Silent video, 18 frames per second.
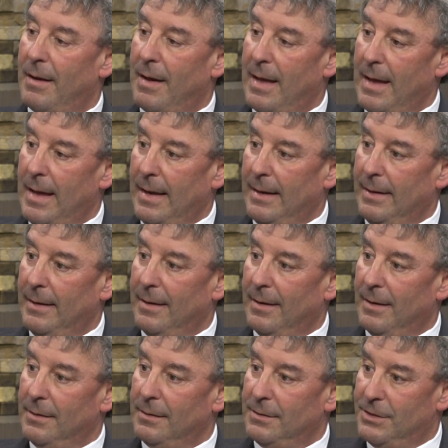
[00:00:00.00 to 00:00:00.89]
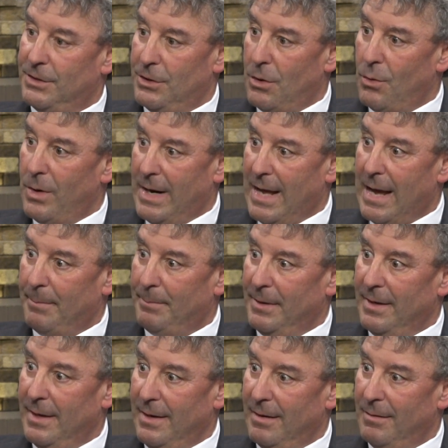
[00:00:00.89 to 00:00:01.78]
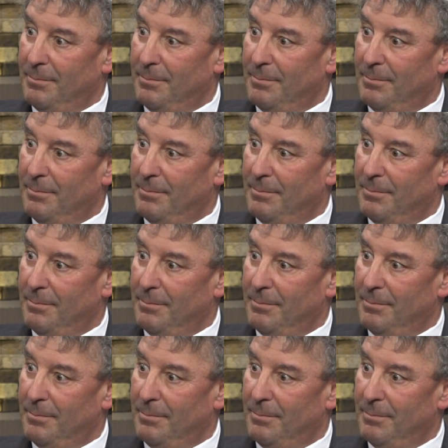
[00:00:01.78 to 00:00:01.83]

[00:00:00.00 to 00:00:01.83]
hey, do you know what happened here?